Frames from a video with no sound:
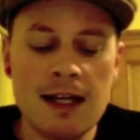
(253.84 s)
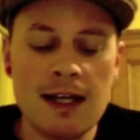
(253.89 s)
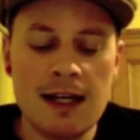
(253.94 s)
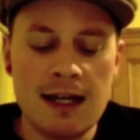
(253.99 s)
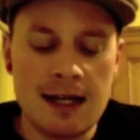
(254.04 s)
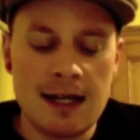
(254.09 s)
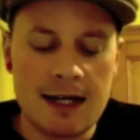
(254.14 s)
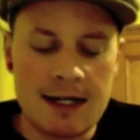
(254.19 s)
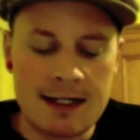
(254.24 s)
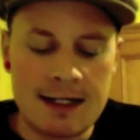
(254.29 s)

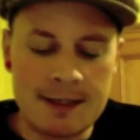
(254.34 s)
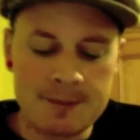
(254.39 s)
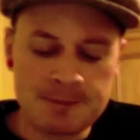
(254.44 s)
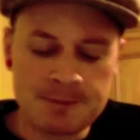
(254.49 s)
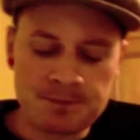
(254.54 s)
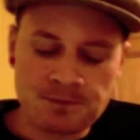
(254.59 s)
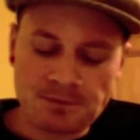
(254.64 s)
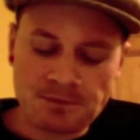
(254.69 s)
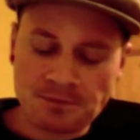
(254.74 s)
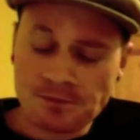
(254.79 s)
Um,
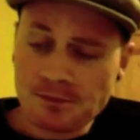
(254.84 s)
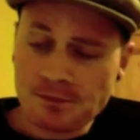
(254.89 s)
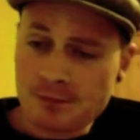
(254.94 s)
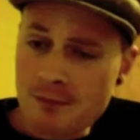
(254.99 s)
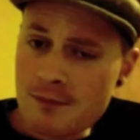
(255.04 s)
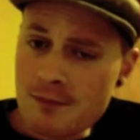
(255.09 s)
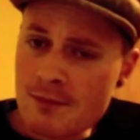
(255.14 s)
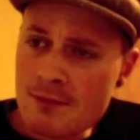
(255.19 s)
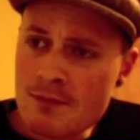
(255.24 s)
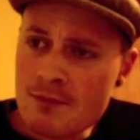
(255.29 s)

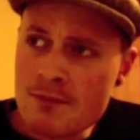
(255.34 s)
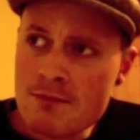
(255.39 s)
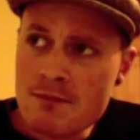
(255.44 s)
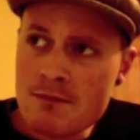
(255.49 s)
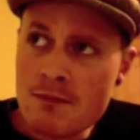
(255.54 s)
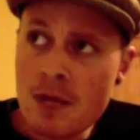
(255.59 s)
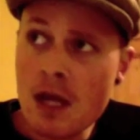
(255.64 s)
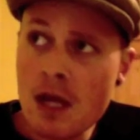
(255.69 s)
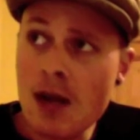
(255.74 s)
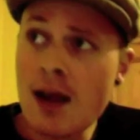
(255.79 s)

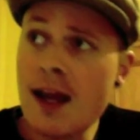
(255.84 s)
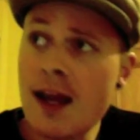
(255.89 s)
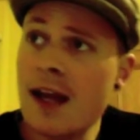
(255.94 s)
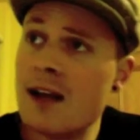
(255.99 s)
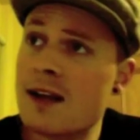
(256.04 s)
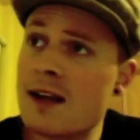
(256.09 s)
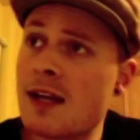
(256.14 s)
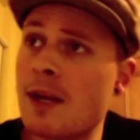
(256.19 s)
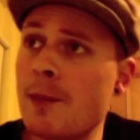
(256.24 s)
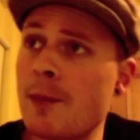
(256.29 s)
but I had
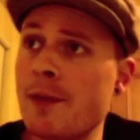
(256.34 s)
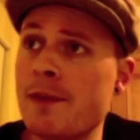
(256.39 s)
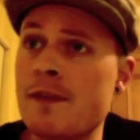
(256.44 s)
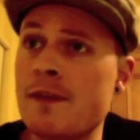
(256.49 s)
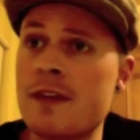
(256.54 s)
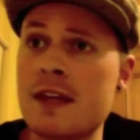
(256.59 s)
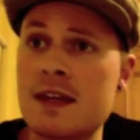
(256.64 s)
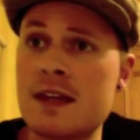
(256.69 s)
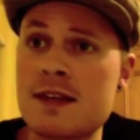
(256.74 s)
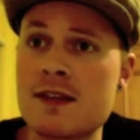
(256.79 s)
a couple of
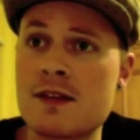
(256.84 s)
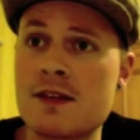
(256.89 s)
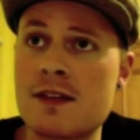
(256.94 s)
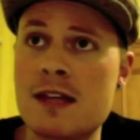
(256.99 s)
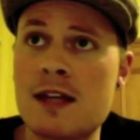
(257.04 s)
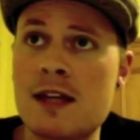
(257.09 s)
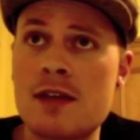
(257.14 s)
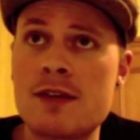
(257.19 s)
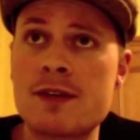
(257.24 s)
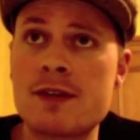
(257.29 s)
things on
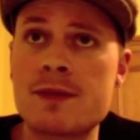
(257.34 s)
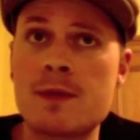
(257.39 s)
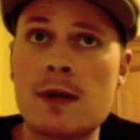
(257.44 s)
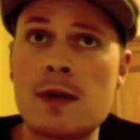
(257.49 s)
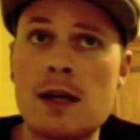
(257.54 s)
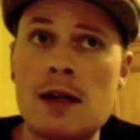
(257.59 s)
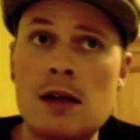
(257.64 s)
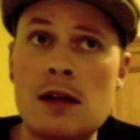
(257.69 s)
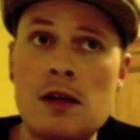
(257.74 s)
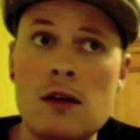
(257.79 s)
there as
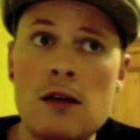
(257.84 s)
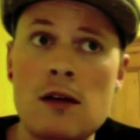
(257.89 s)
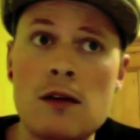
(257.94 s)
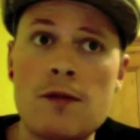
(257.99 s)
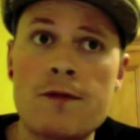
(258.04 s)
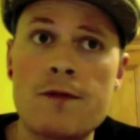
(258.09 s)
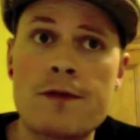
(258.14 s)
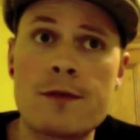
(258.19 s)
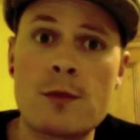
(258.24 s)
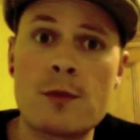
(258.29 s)
well
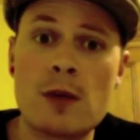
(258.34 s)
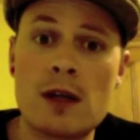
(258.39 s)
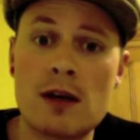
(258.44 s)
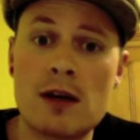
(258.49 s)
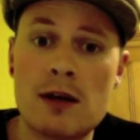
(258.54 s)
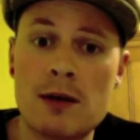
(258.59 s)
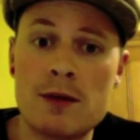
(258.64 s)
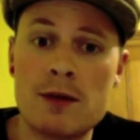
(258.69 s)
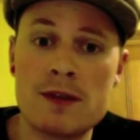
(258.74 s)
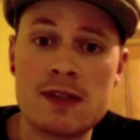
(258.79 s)
from when
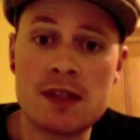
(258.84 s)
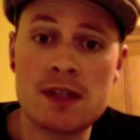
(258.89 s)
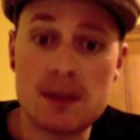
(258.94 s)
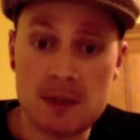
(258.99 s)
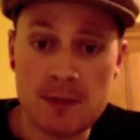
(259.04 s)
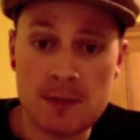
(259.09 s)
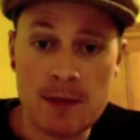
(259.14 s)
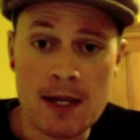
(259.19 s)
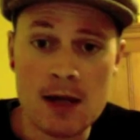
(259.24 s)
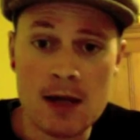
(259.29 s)
I was in
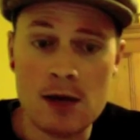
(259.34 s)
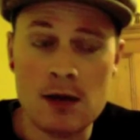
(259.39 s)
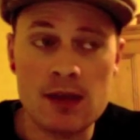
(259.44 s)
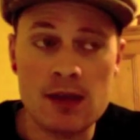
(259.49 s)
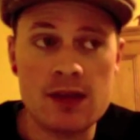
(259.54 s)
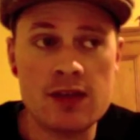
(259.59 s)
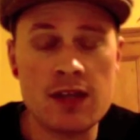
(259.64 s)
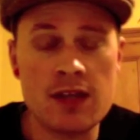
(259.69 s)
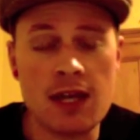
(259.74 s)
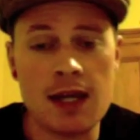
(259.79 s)
Japan on
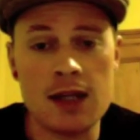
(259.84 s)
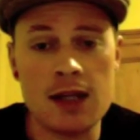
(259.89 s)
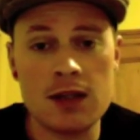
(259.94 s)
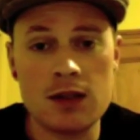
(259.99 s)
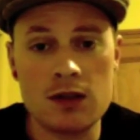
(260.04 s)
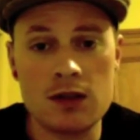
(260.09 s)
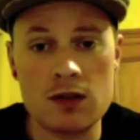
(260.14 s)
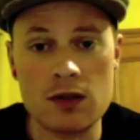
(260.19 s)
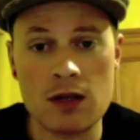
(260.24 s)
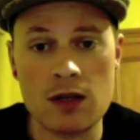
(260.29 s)

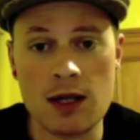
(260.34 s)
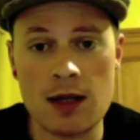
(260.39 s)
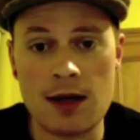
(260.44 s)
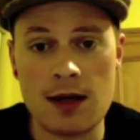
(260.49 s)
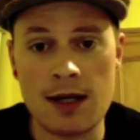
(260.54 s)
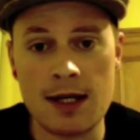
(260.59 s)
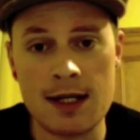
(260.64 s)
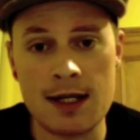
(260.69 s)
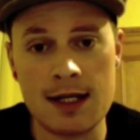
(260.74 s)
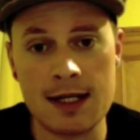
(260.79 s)
exchange, and I
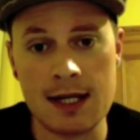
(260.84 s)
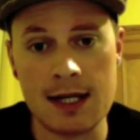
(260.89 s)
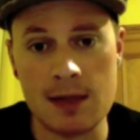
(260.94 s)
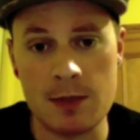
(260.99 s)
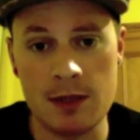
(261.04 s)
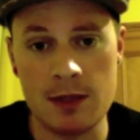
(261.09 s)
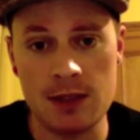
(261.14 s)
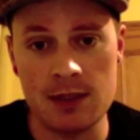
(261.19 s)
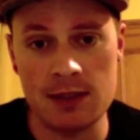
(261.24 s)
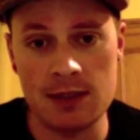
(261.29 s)
had a
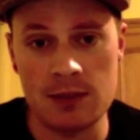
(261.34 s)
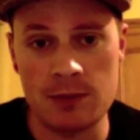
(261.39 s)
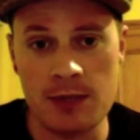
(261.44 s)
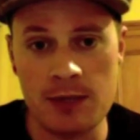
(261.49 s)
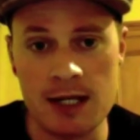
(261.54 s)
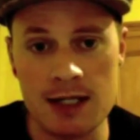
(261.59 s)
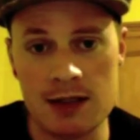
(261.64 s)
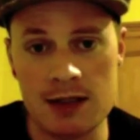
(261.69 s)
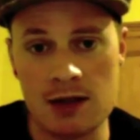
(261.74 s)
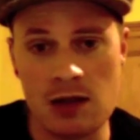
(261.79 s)
couple of little
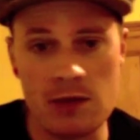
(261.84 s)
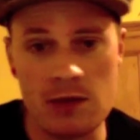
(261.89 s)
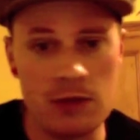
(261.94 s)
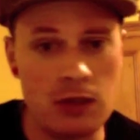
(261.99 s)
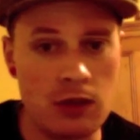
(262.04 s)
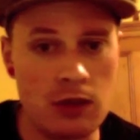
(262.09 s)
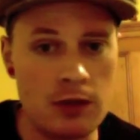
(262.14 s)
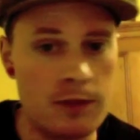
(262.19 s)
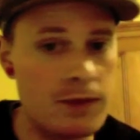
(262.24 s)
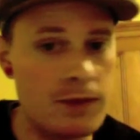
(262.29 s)
part-time
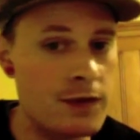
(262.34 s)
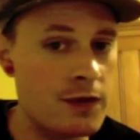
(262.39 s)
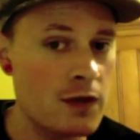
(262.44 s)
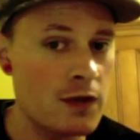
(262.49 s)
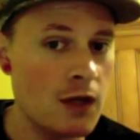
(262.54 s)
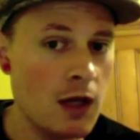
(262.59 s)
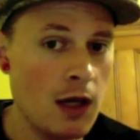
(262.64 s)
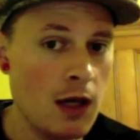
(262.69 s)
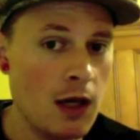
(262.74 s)
jobs.